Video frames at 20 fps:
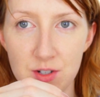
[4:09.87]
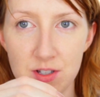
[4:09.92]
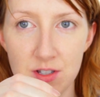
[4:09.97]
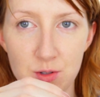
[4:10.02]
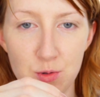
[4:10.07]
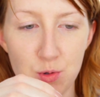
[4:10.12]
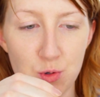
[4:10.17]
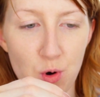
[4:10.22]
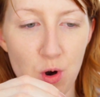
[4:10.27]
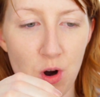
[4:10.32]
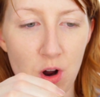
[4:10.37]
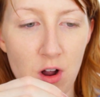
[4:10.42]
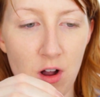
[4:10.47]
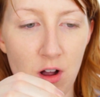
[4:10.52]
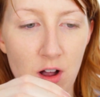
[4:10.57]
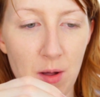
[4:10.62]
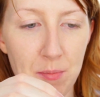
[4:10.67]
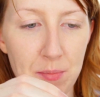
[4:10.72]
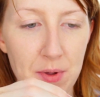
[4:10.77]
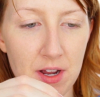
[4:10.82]
Just
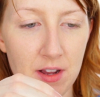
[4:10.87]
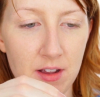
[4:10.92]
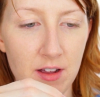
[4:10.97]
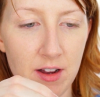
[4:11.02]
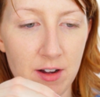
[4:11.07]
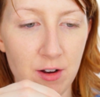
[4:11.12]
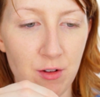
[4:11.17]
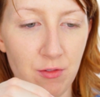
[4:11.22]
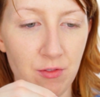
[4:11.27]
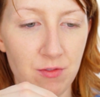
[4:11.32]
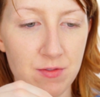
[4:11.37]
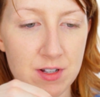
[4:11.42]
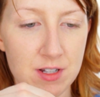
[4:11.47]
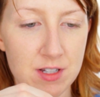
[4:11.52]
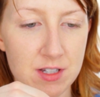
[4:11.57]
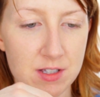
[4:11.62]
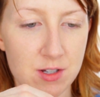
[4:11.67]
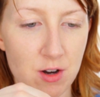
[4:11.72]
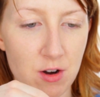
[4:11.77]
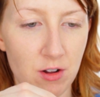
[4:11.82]
draw a big kind of
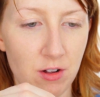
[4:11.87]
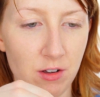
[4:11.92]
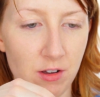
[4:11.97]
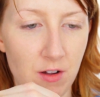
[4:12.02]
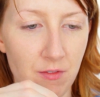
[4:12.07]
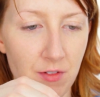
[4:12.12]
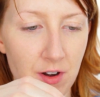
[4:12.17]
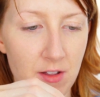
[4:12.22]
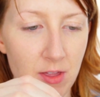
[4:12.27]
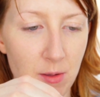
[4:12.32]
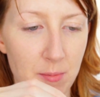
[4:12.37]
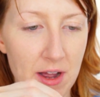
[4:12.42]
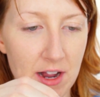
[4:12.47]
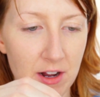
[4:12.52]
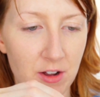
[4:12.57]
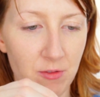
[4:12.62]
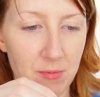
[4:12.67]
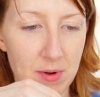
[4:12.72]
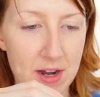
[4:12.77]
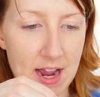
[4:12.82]
circle of it on the
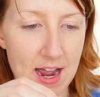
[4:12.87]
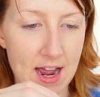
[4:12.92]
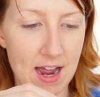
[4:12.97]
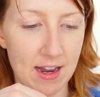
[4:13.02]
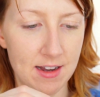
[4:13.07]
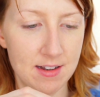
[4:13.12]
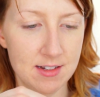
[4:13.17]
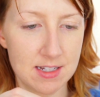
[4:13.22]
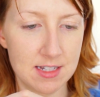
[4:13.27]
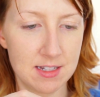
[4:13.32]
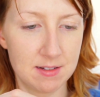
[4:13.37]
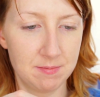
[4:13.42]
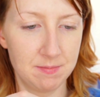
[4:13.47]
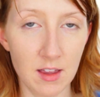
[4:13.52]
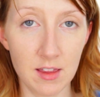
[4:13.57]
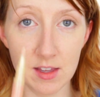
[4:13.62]
back of my hand,